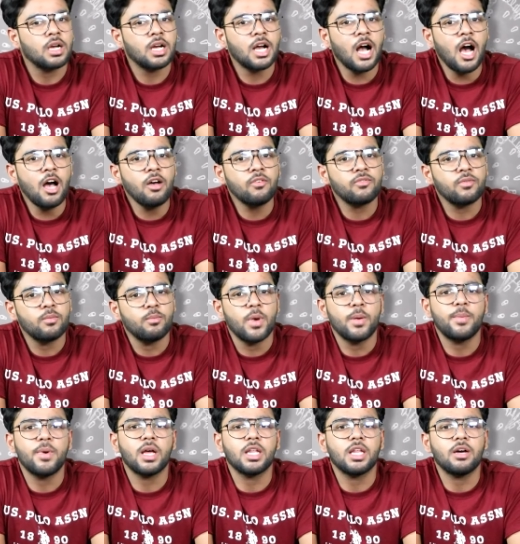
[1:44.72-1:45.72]
Calf may
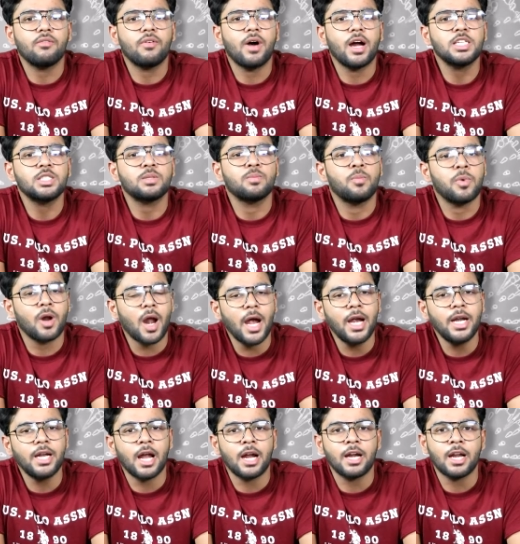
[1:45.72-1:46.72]
be otherwise
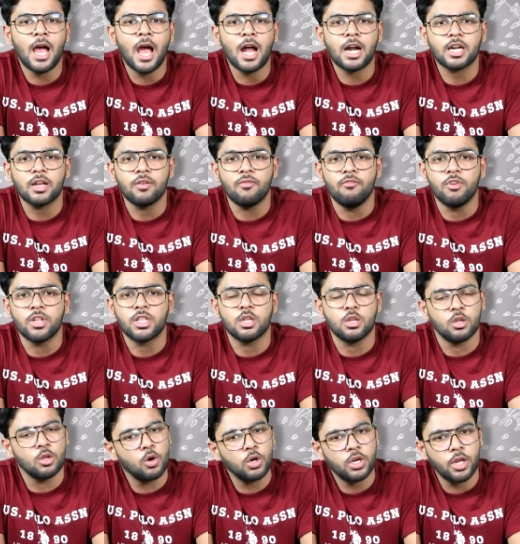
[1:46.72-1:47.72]
bright and active
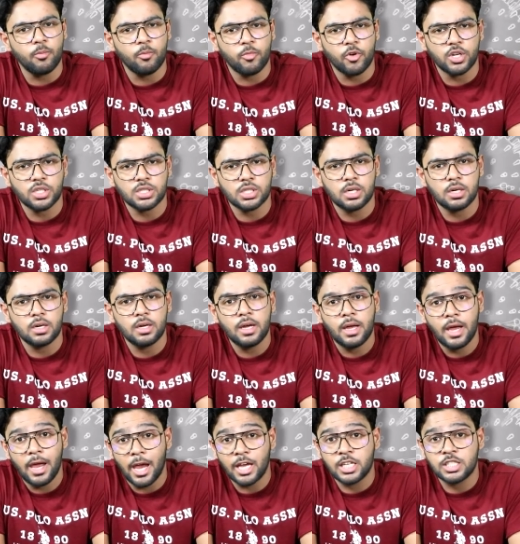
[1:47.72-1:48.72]
with no temperature.
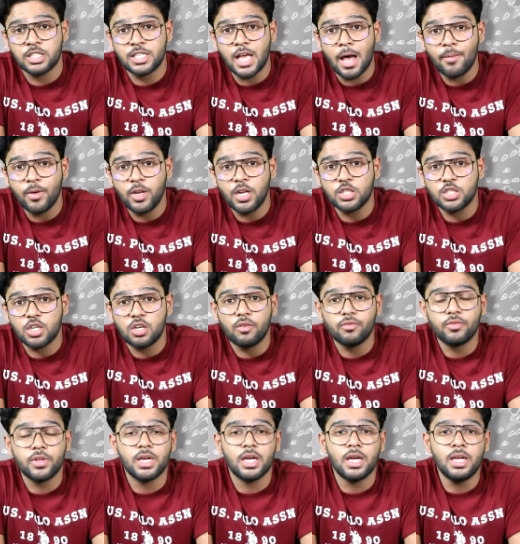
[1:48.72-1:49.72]
Examination
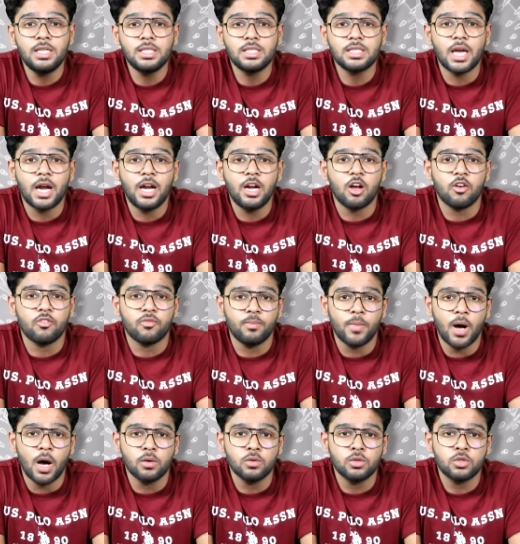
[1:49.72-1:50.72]
of the inside of
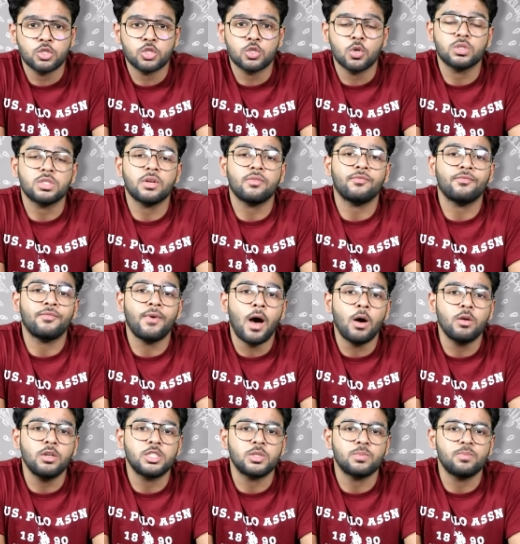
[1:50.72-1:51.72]
mouth shows a
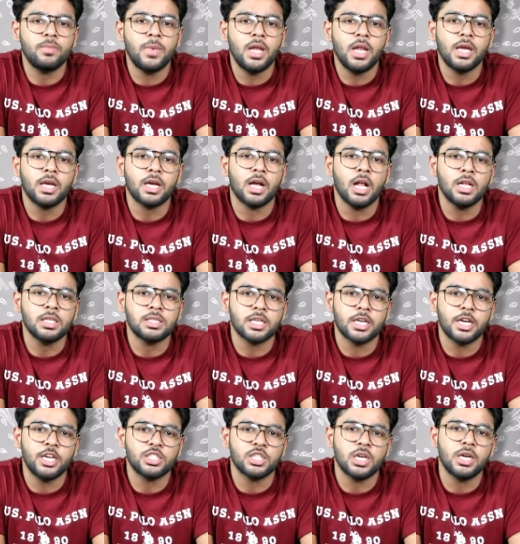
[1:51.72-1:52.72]
foul smelling
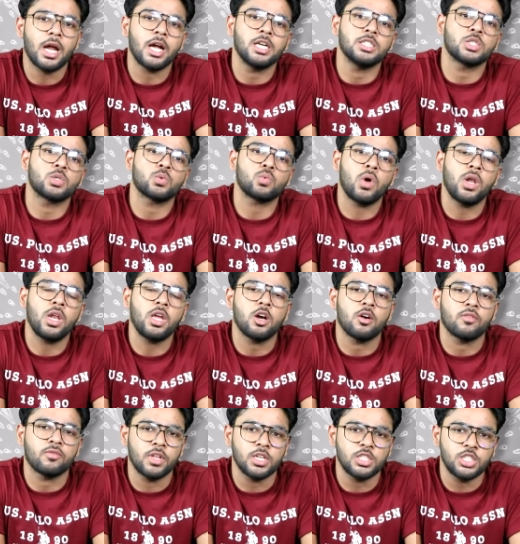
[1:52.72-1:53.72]
ulceration and swelling
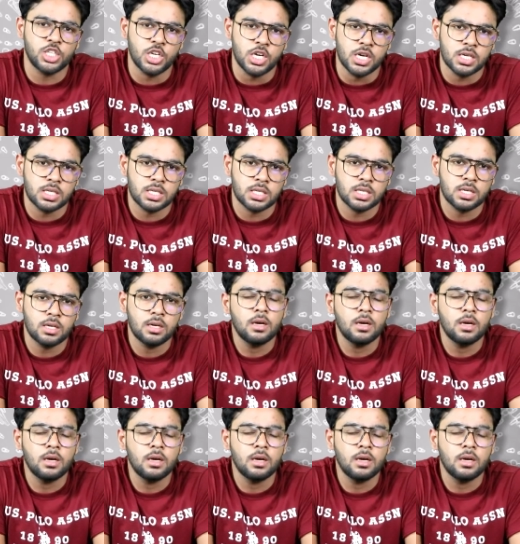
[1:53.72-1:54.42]
of the cheeks.